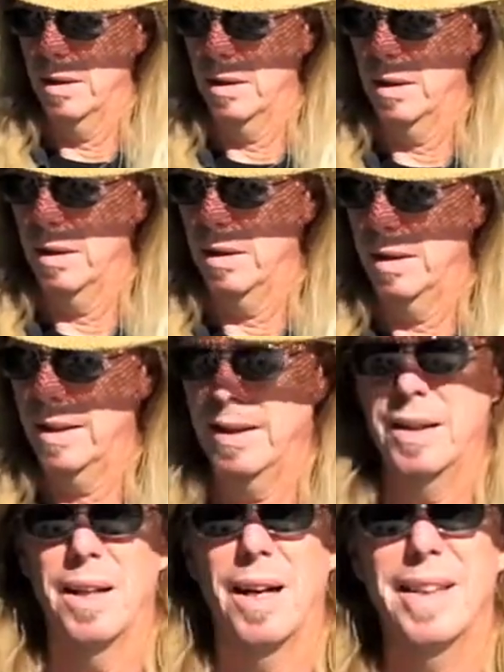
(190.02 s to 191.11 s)
Now,
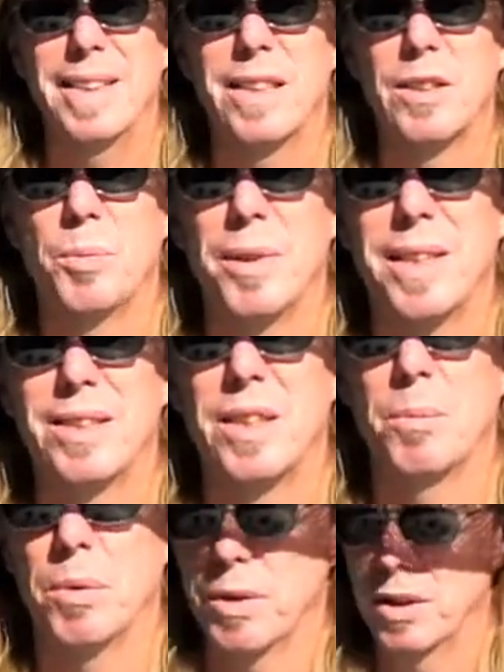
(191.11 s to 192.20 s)
the idea is pretty
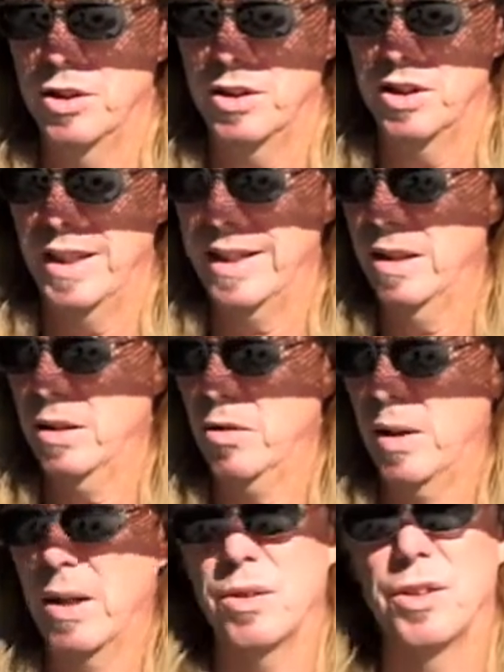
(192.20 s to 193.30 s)
simple. You just stick it in the
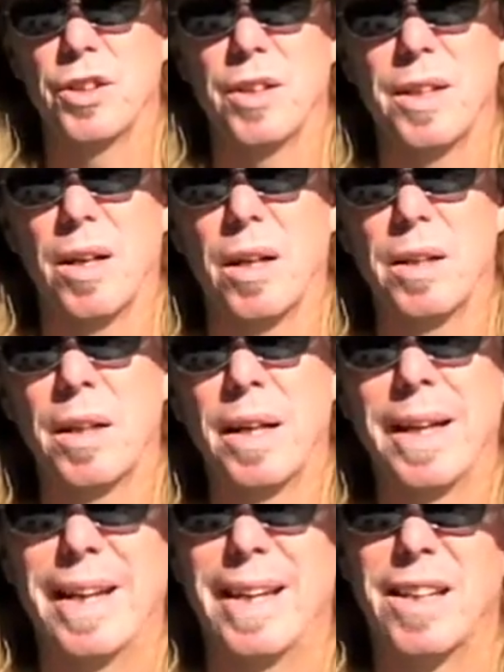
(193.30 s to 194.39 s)
ground and turn it on,
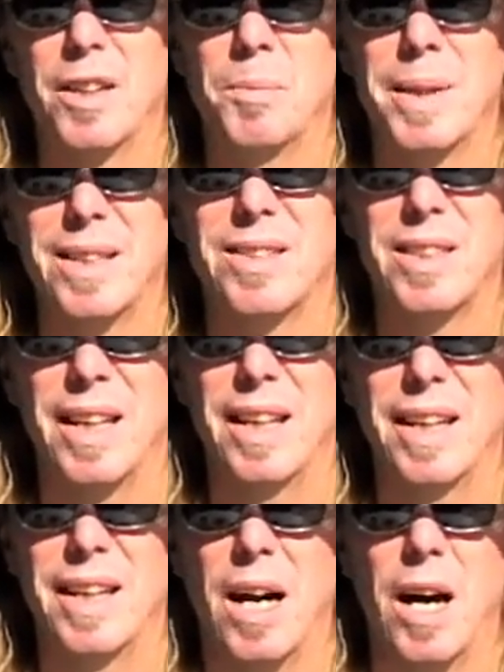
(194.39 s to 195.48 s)
and it emits
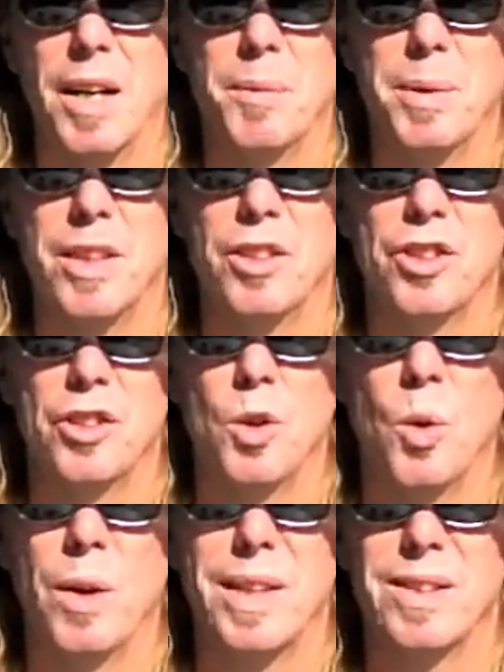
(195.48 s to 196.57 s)
a high-pitched
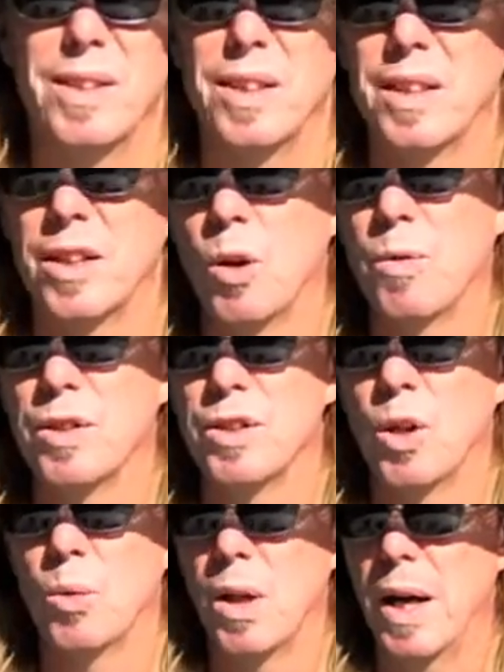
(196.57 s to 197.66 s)
noise that the gophers
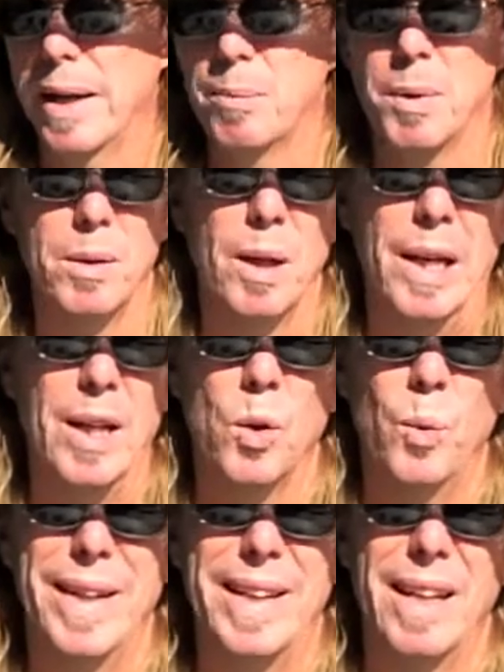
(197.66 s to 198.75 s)
don't like, but
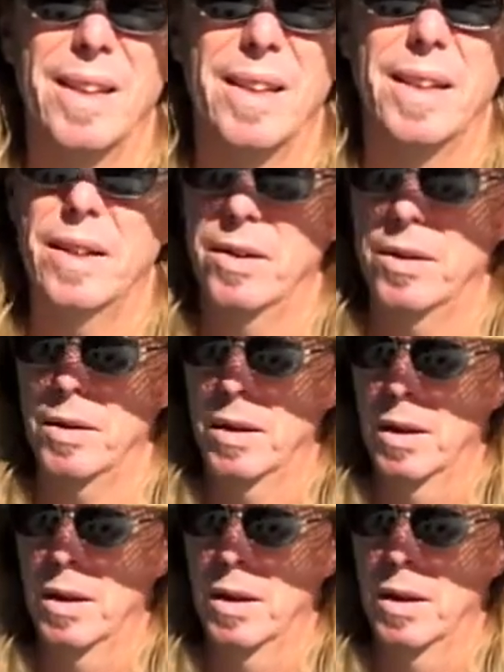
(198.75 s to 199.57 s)
we can't hear.